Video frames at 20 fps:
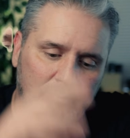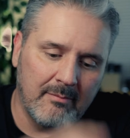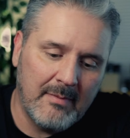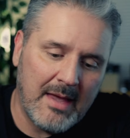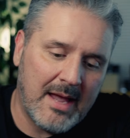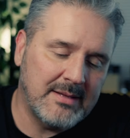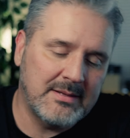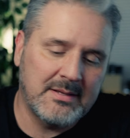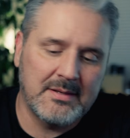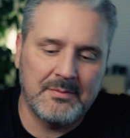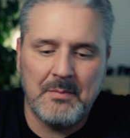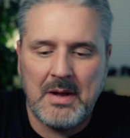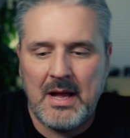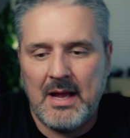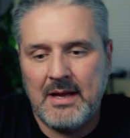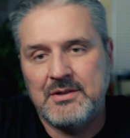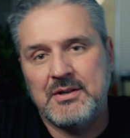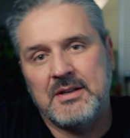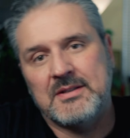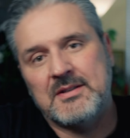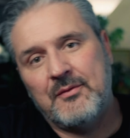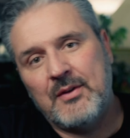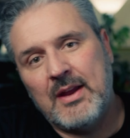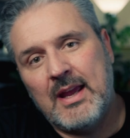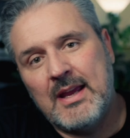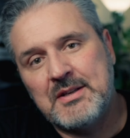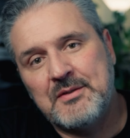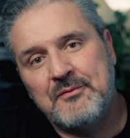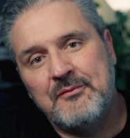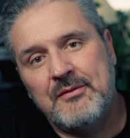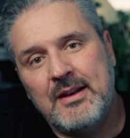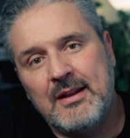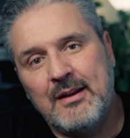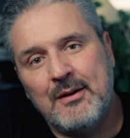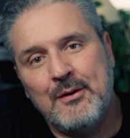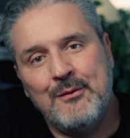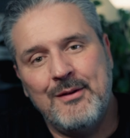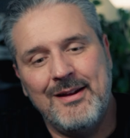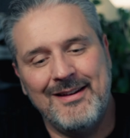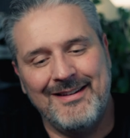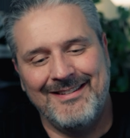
That's my justification video.